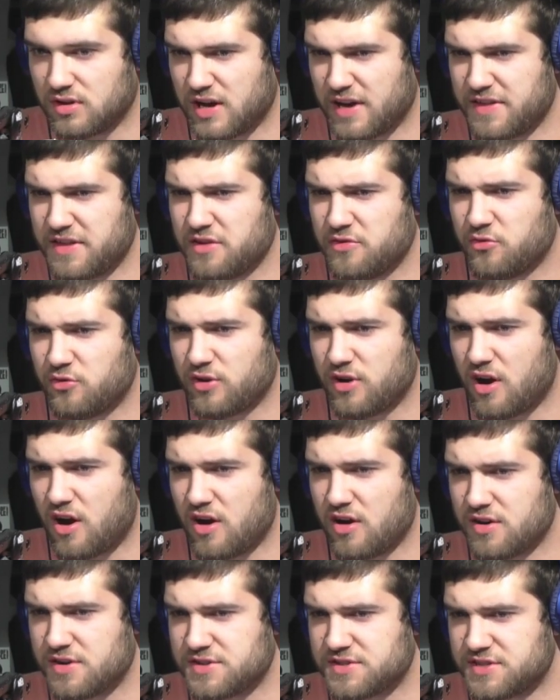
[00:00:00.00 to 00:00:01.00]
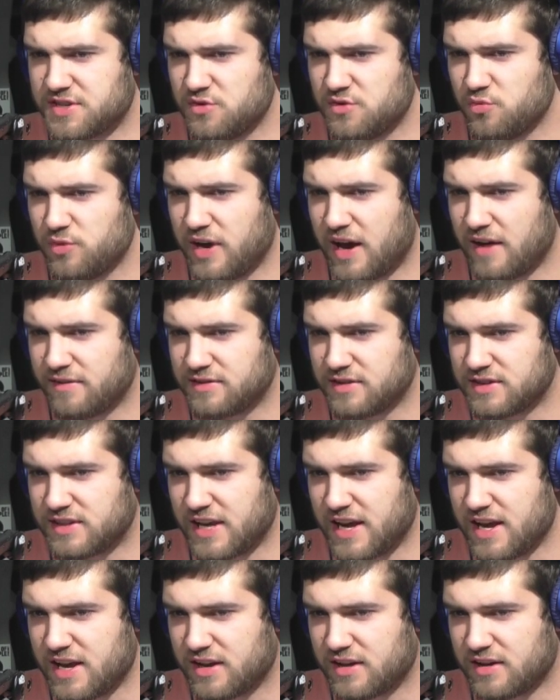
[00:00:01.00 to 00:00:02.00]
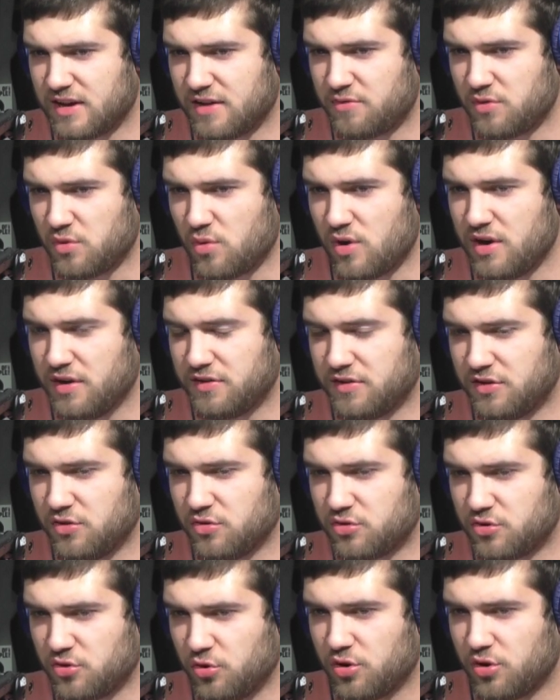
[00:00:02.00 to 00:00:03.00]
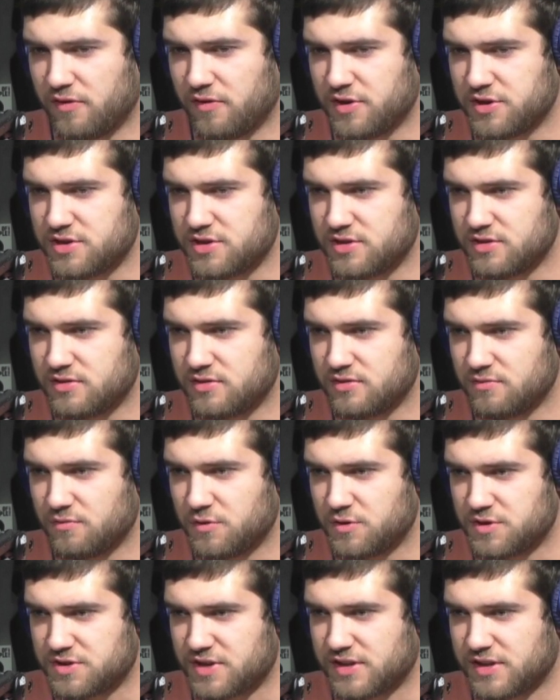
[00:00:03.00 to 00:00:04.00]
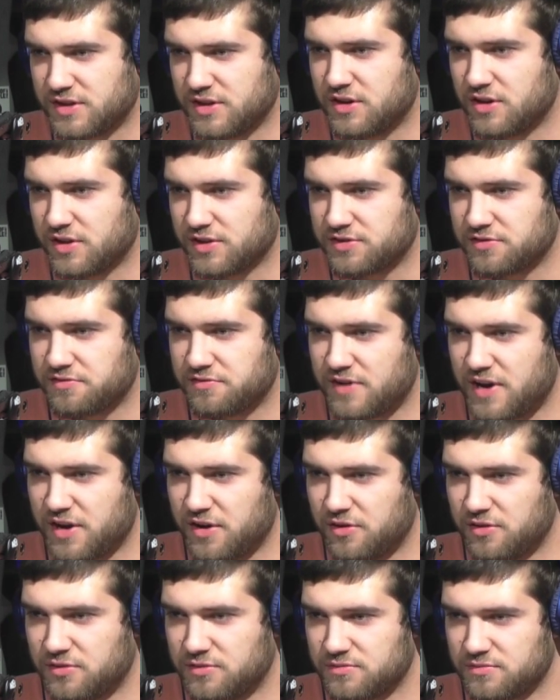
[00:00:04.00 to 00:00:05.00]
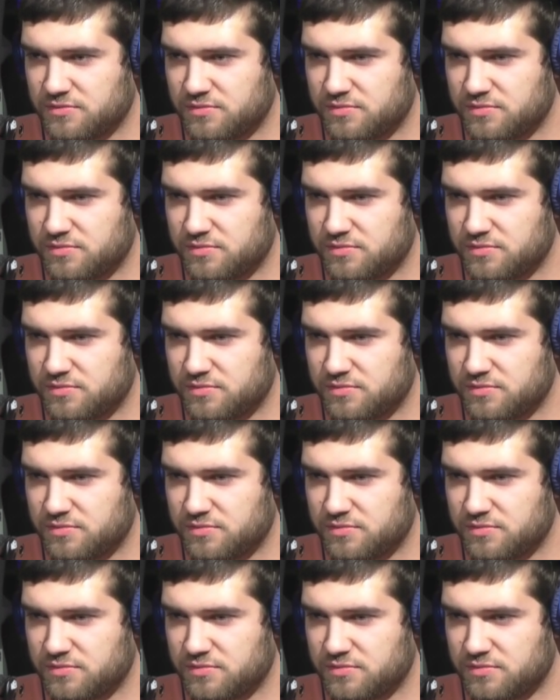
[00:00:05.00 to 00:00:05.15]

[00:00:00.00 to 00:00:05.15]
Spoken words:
I think for ours, didn't we have to take, if we wanted to do Cougar Vision, which is like, like the final tech